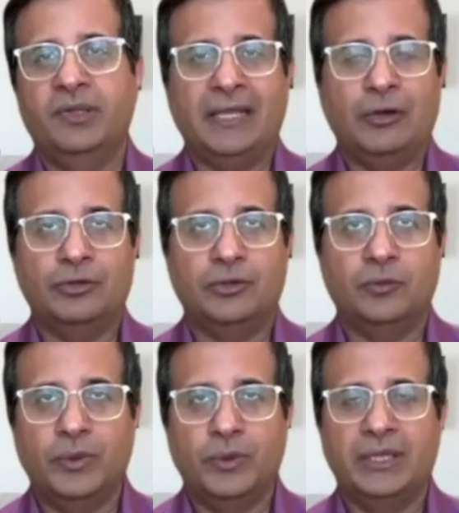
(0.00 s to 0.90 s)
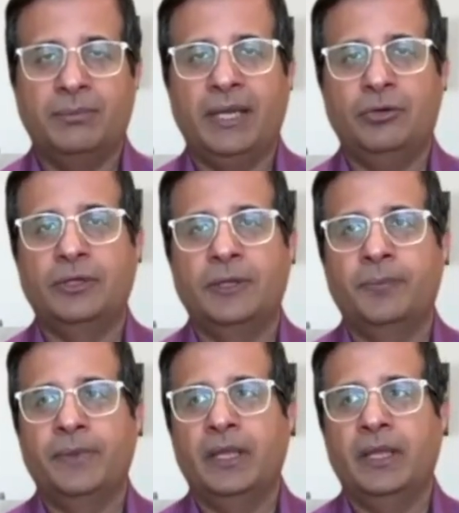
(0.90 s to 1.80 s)
without worrying about
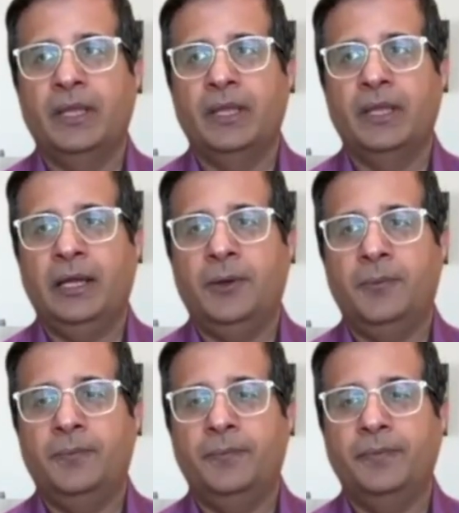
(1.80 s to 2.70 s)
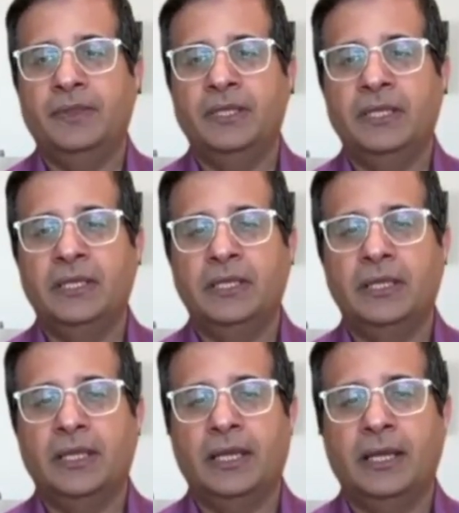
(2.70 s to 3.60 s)
uh, the